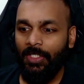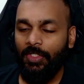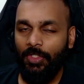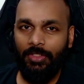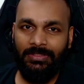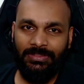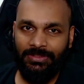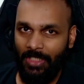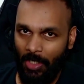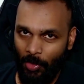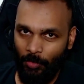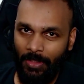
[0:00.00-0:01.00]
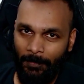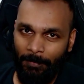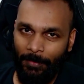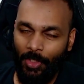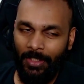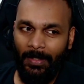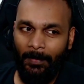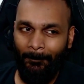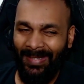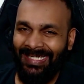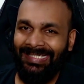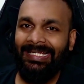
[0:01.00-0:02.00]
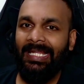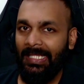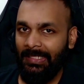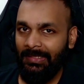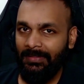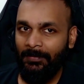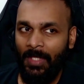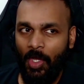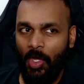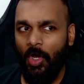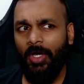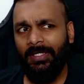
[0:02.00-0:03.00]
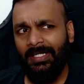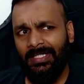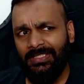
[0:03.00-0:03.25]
looks down upon mental health or